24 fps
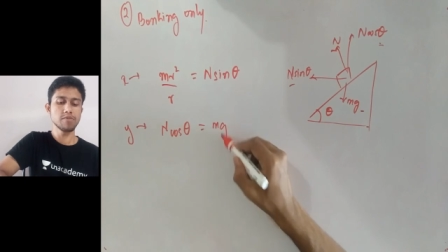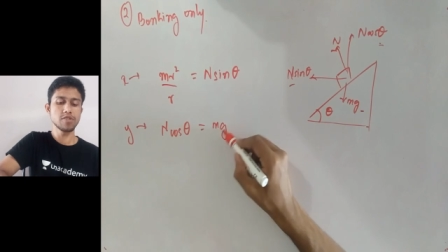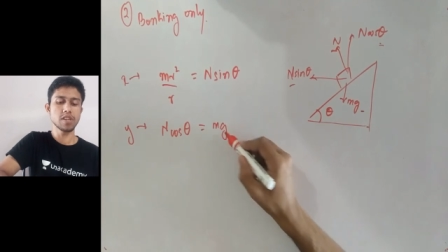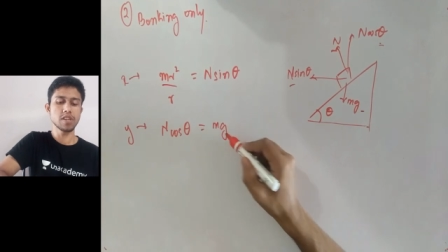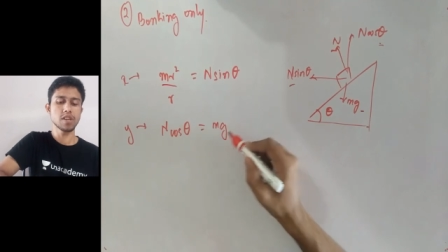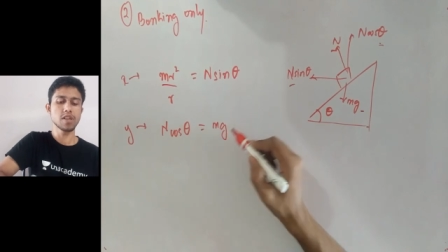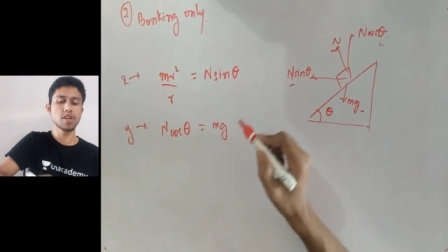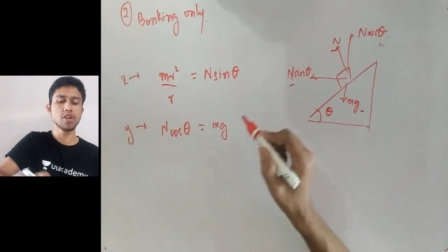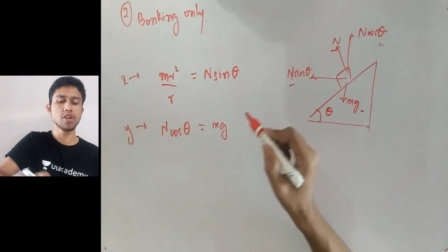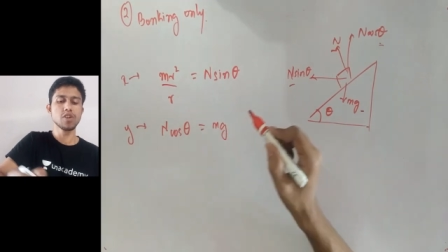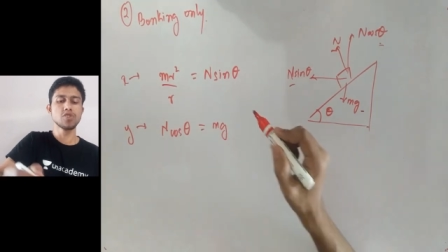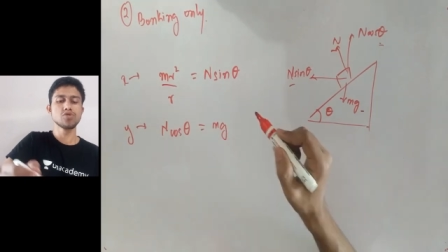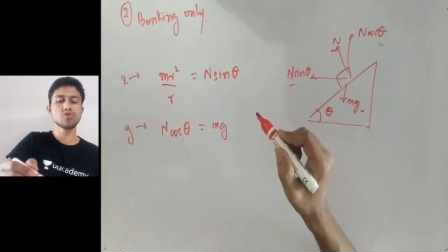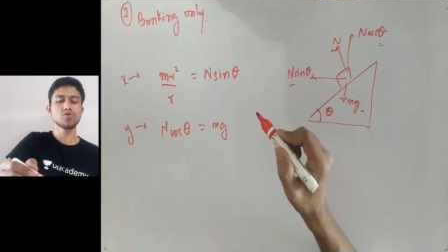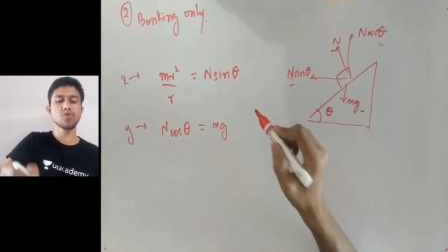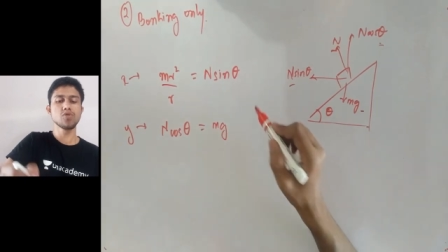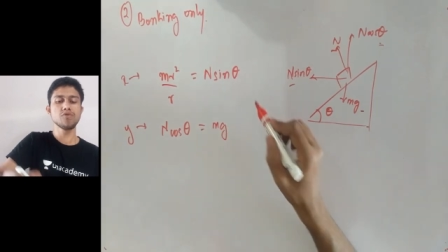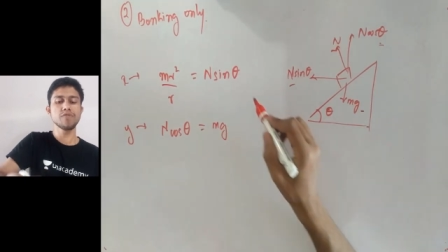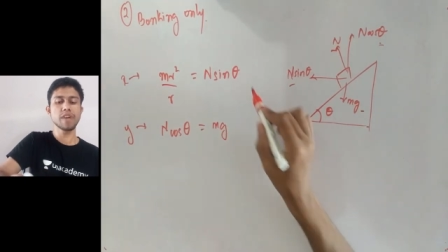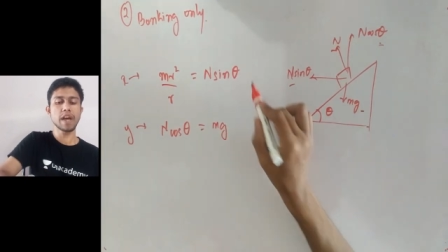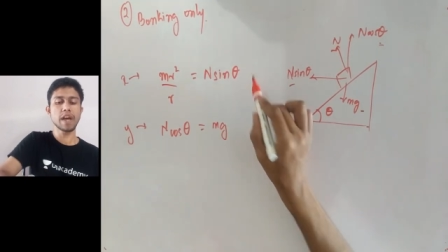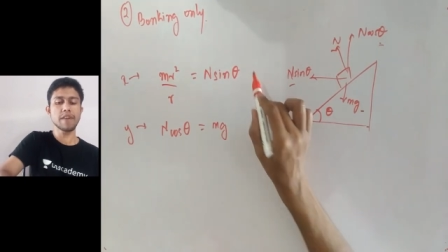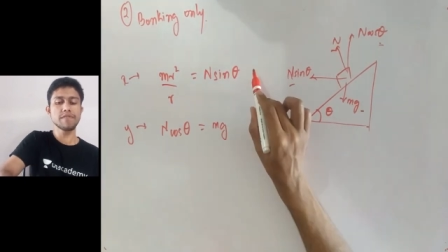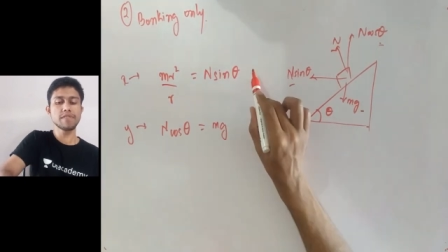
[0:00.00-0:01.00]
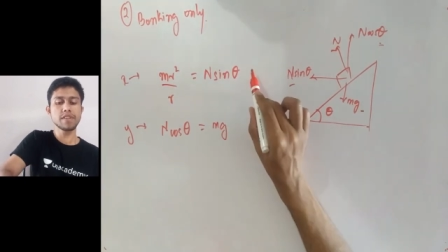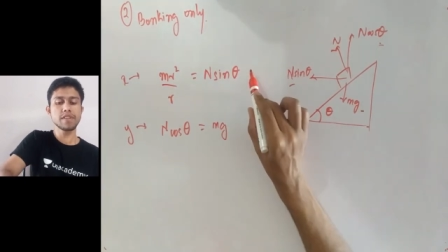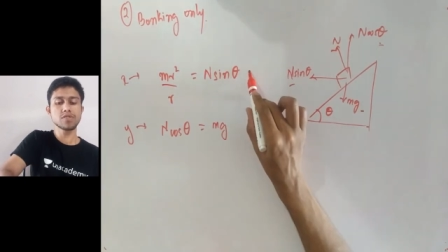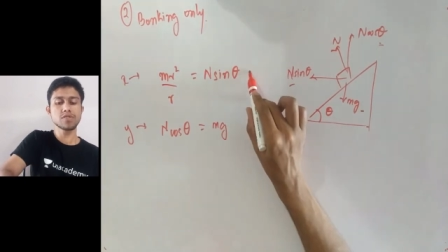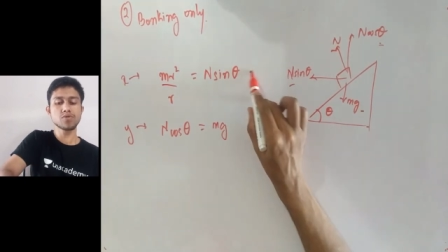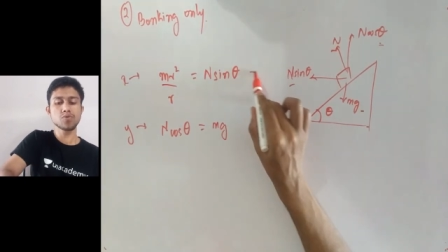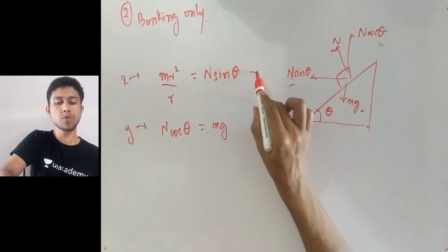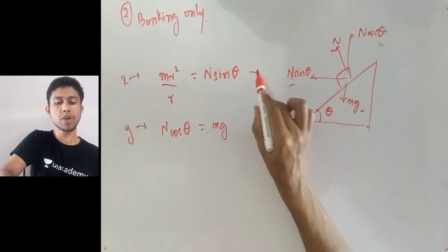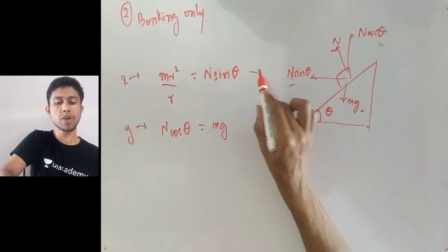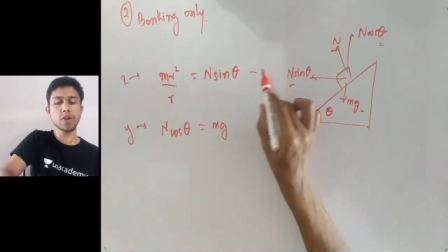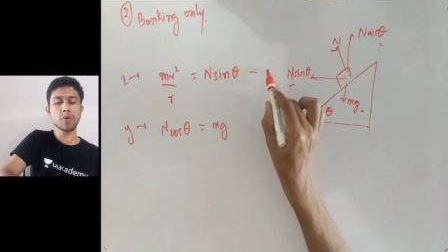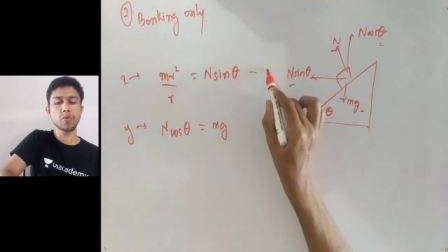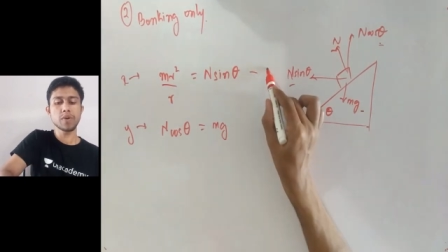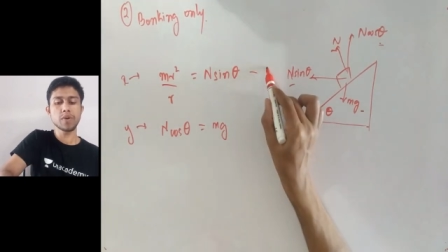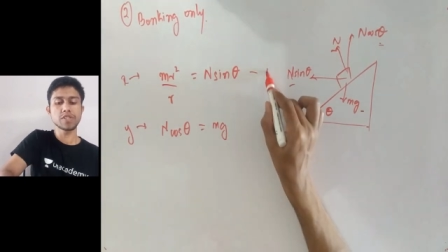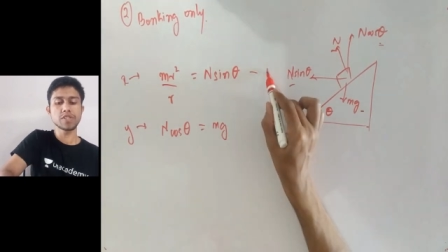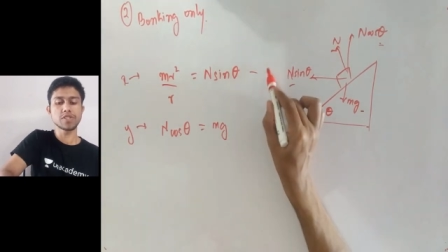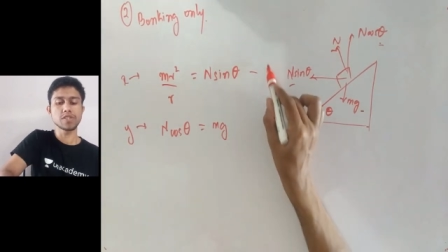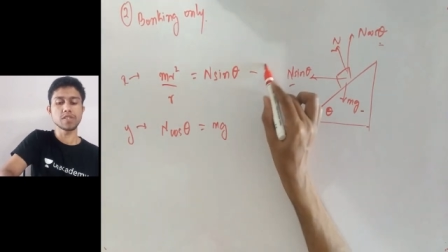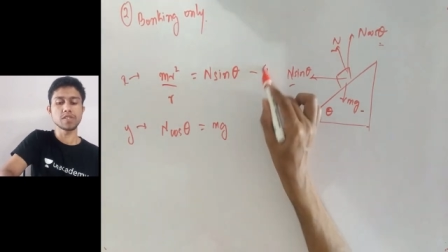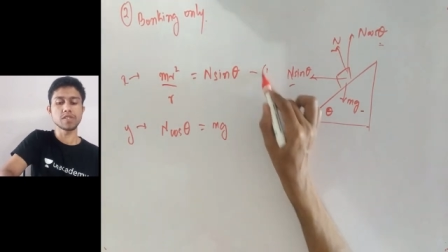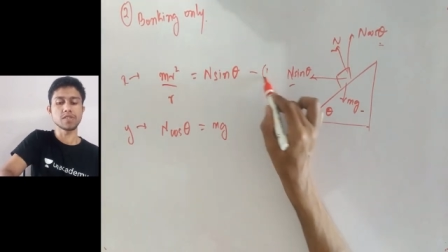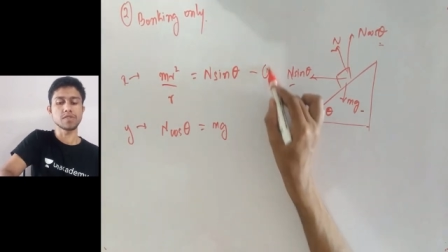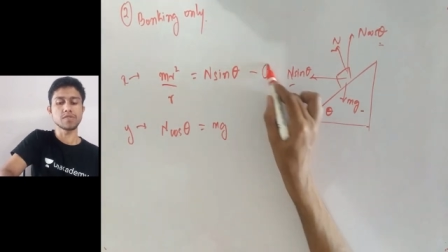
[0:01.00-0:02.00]
mg. So we have these two
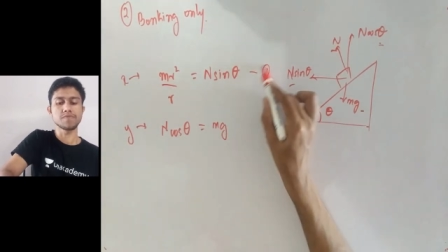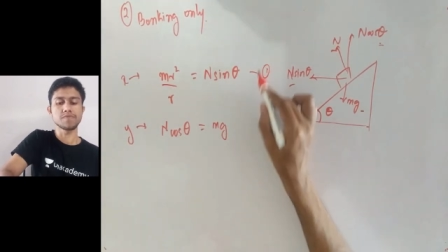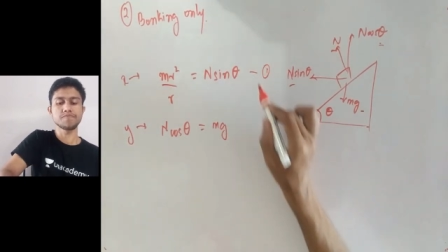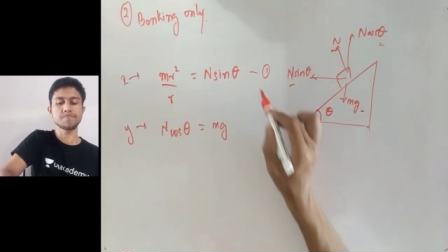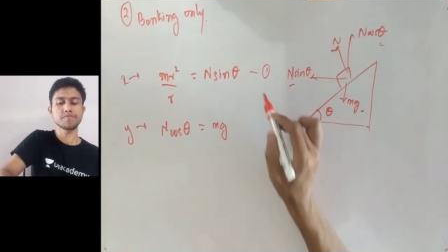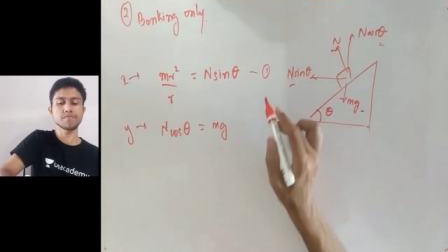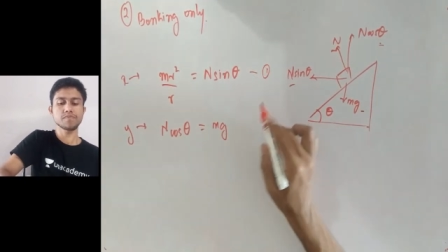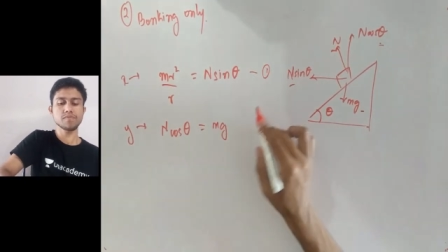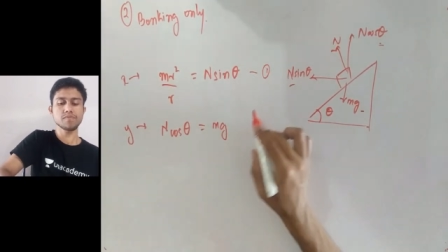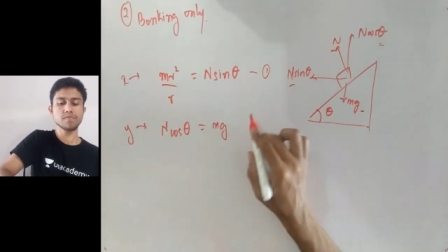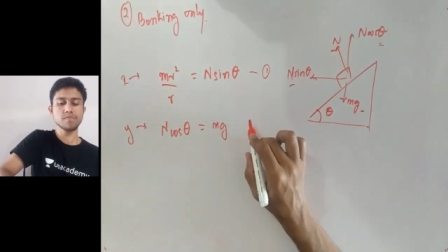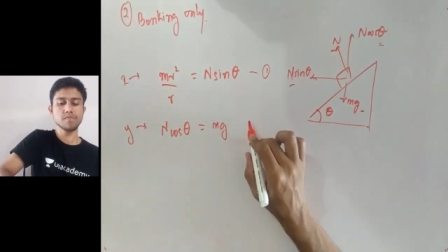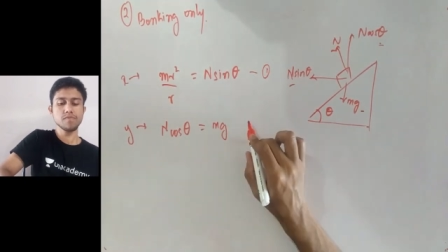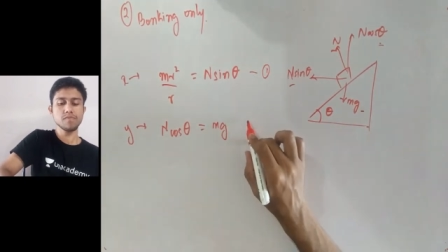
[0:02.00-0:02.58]
equations.